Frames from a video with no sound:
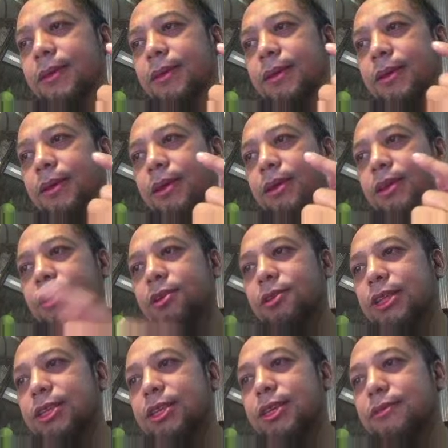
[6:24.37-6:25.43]
You know that
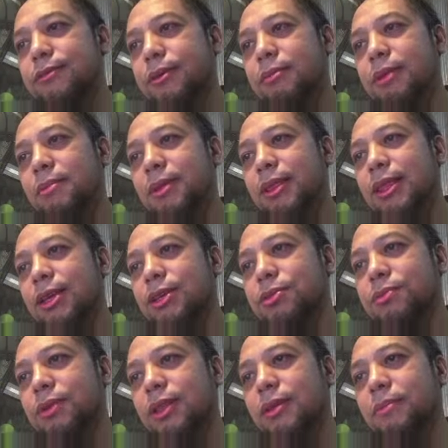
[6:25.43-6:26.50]
scene from Limitless when
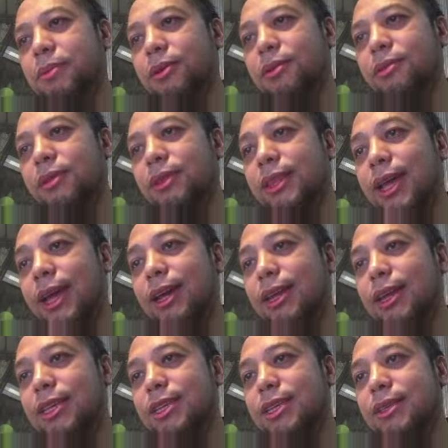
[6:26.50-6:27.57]
the protagonist
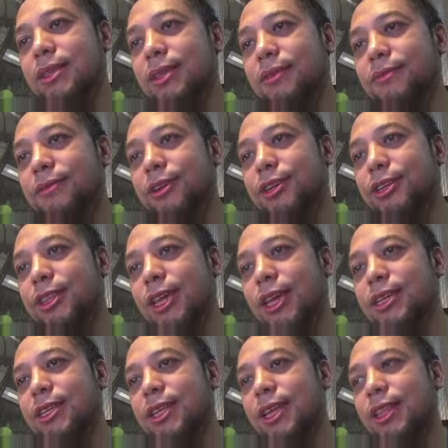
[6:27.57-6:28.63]
first takes
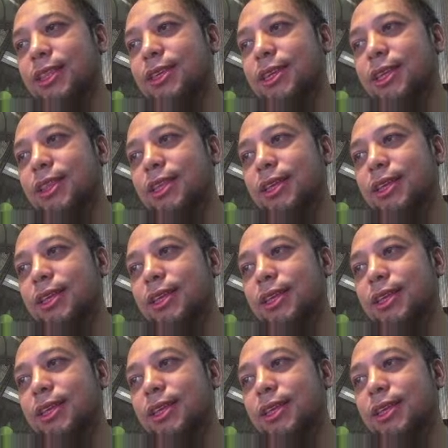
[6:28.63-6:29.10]
NCT